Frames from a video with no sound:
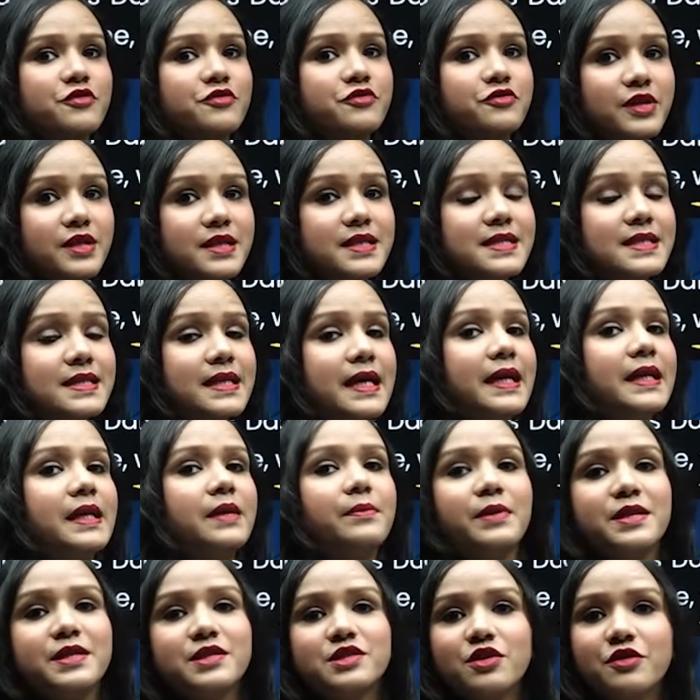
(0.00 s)
risk,
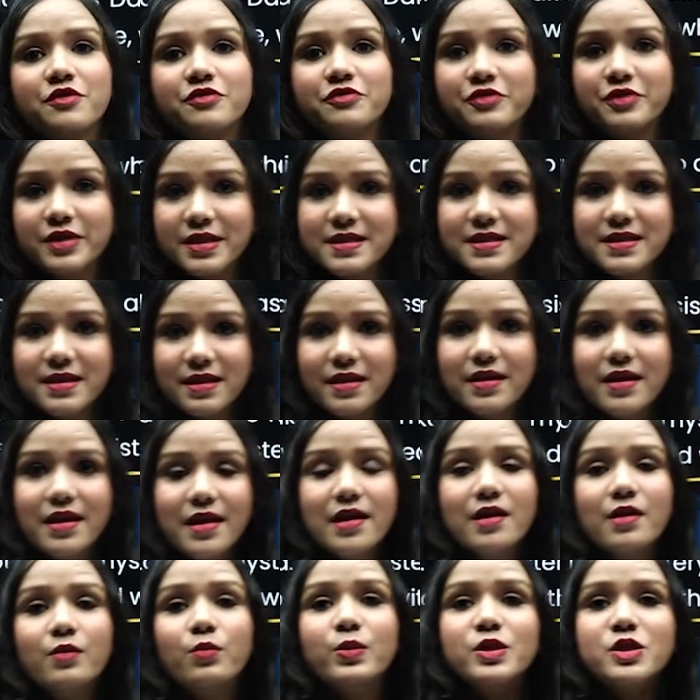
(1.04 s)

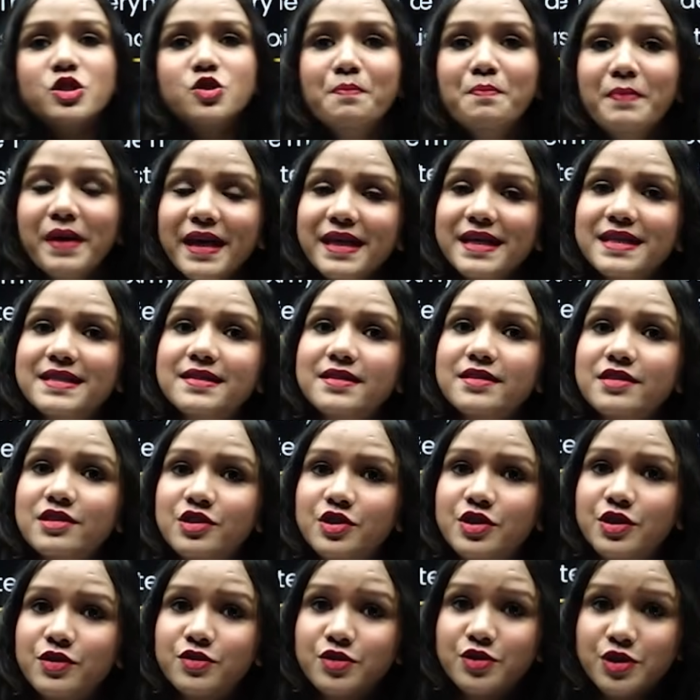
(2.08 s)
which makes this
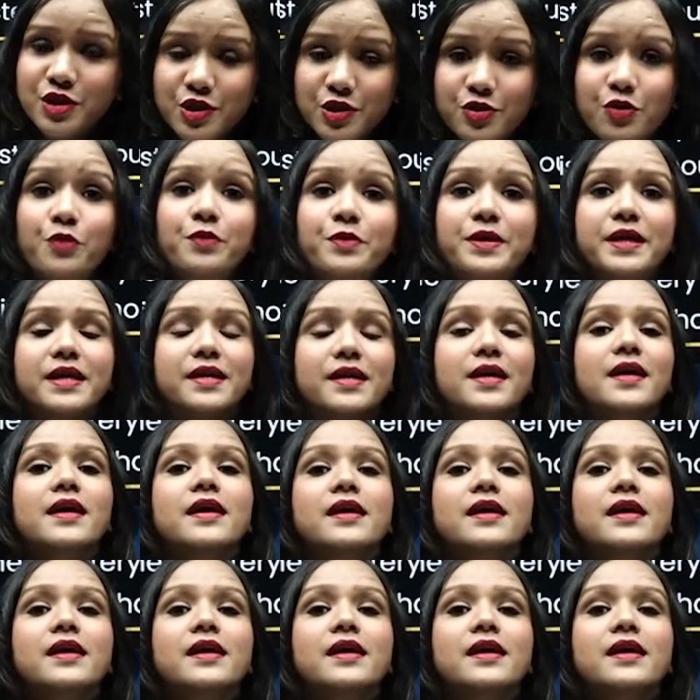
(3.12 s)
story